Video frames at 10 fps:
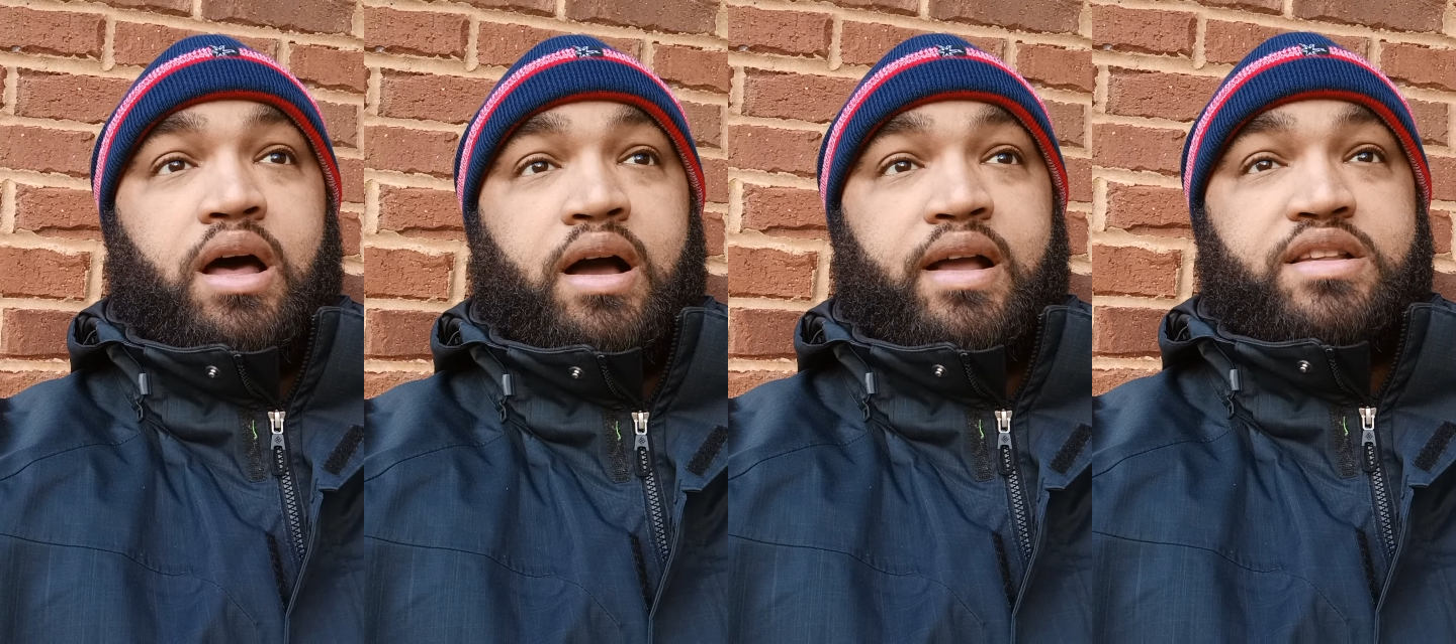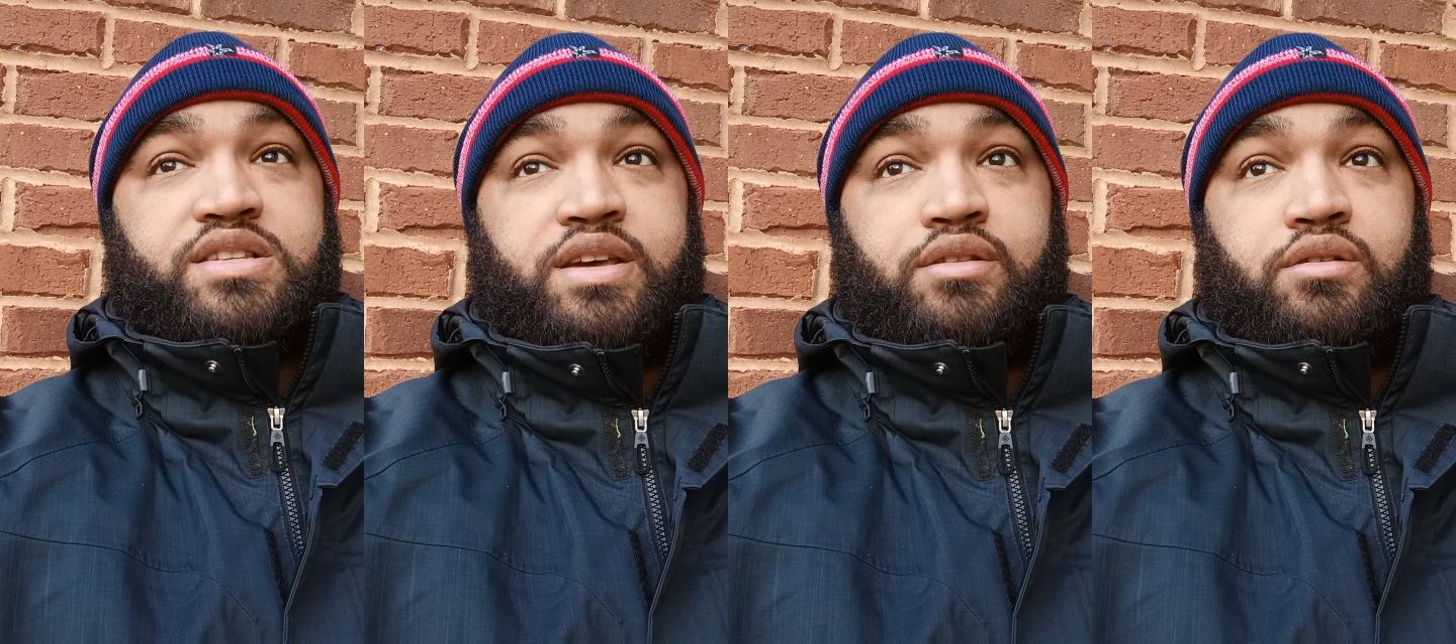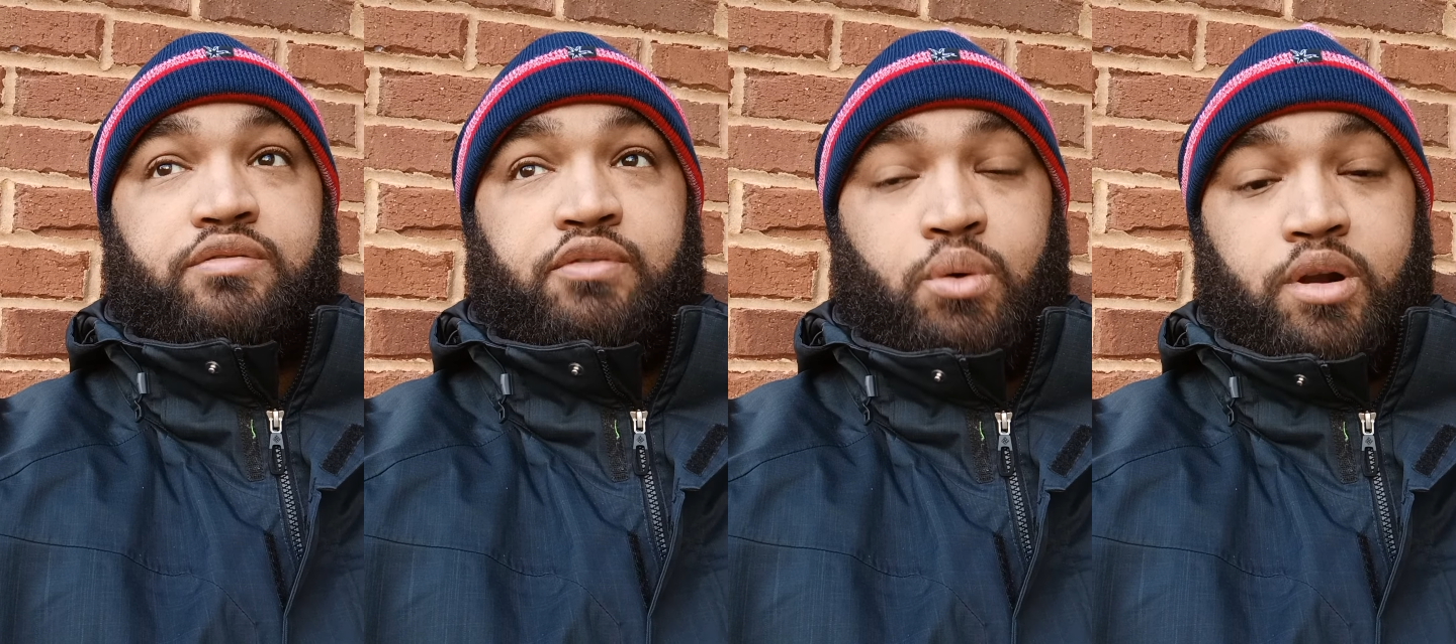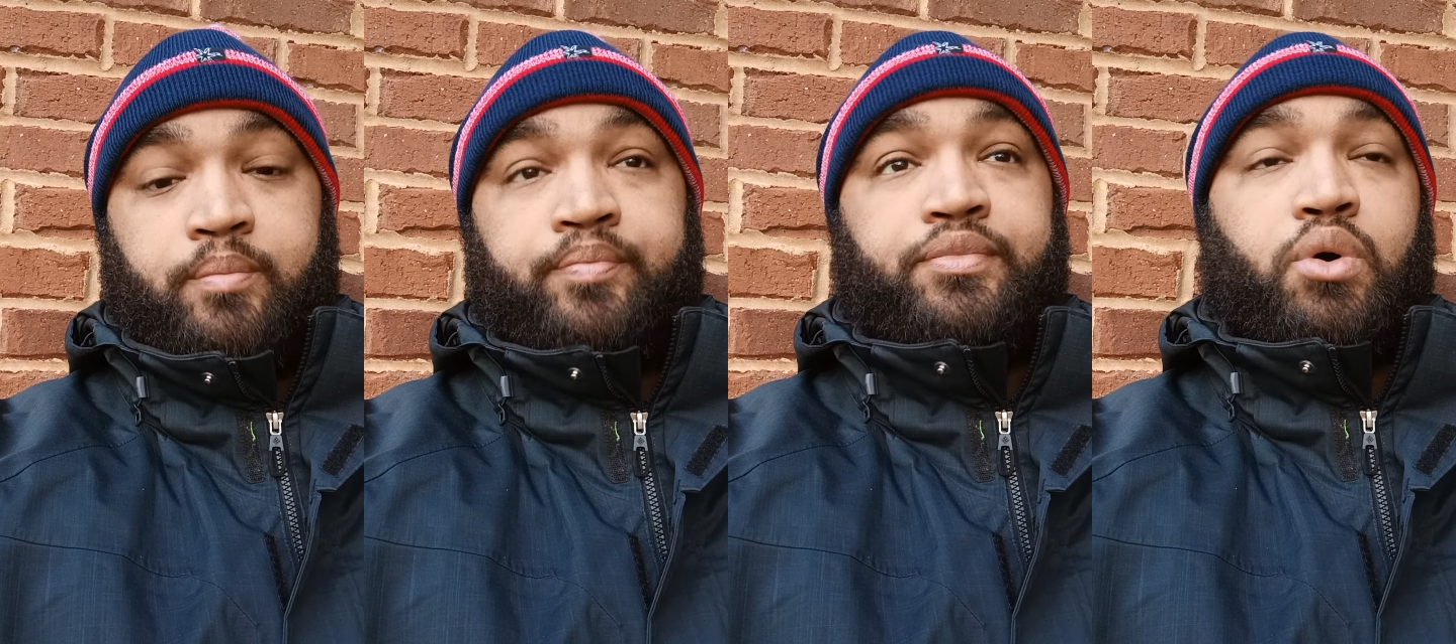against either
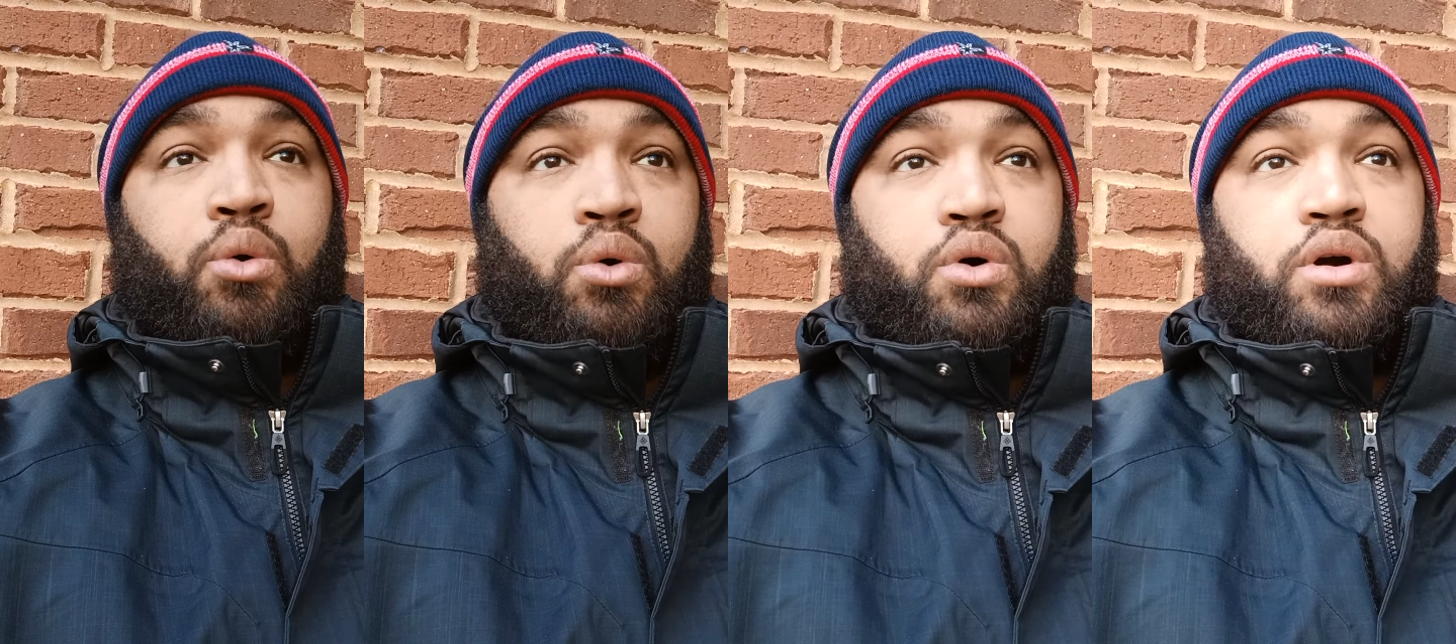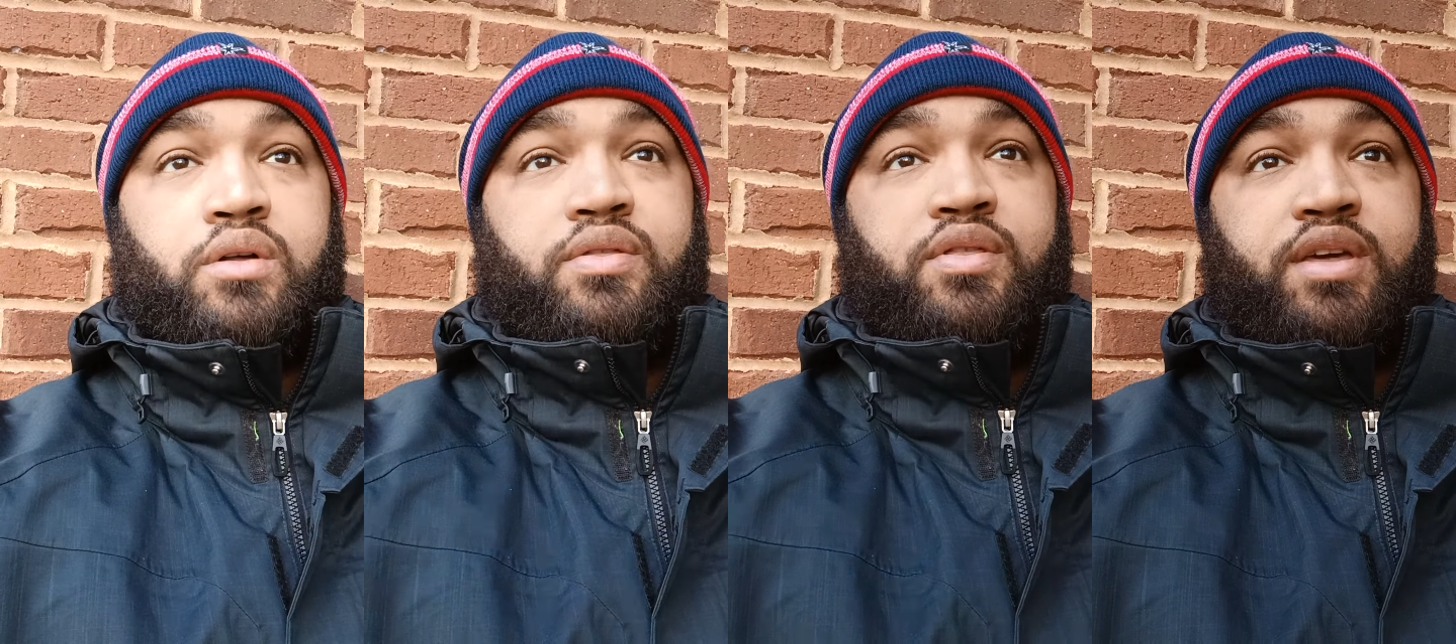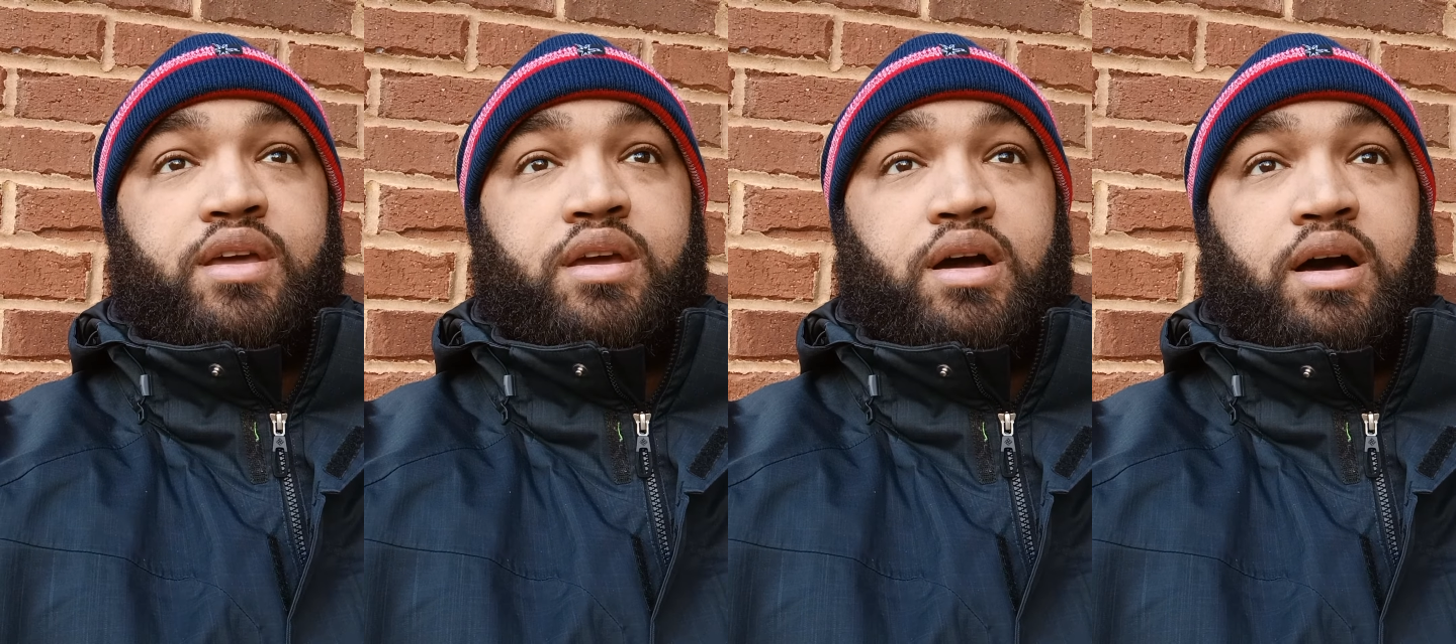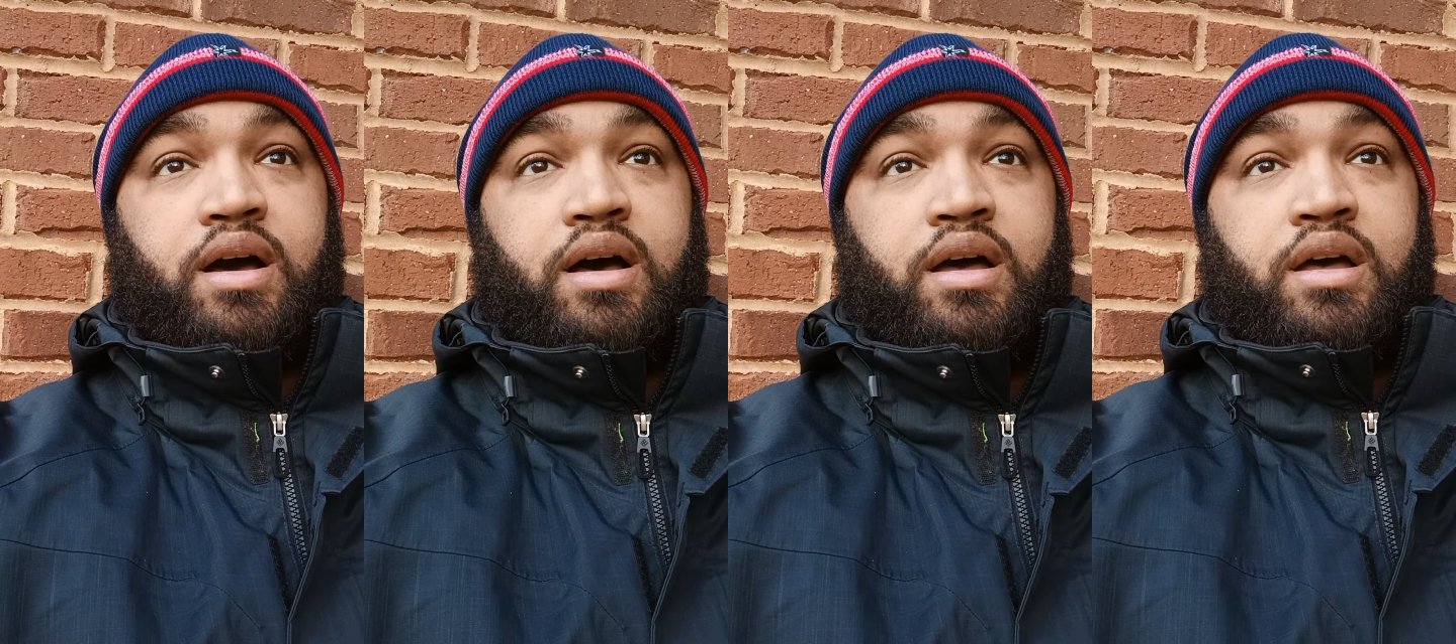Fordham or the
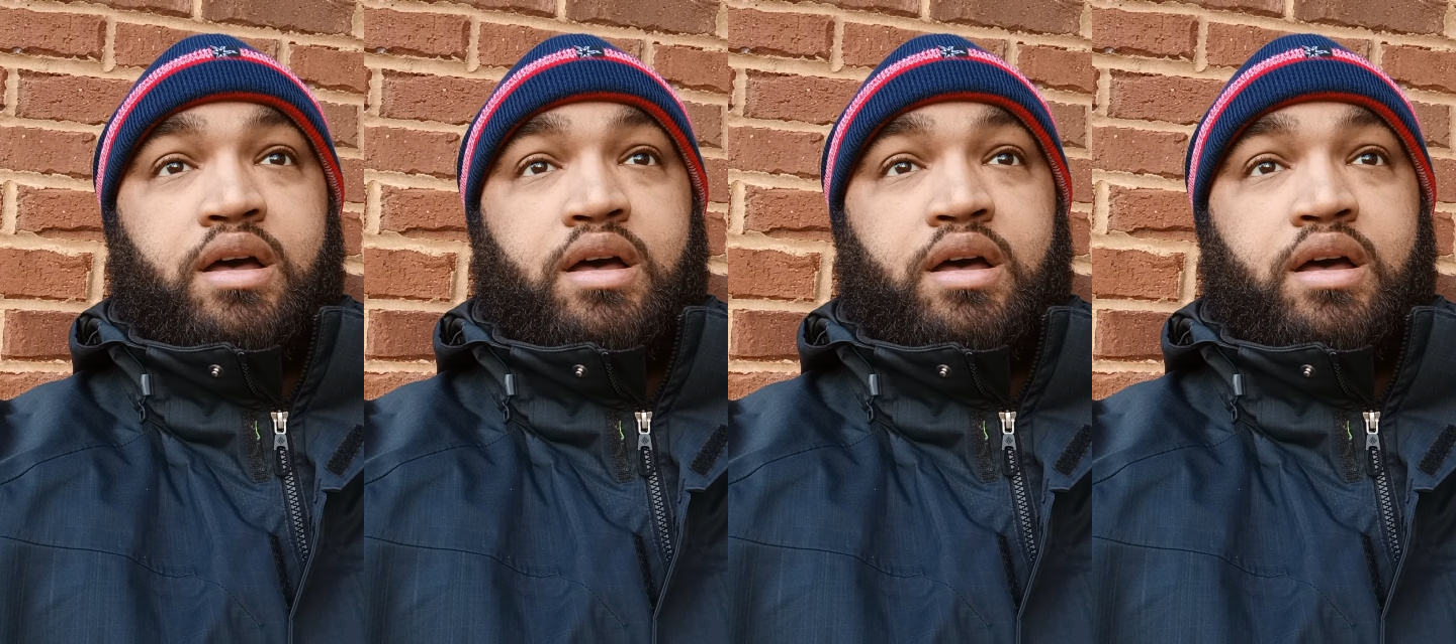uh,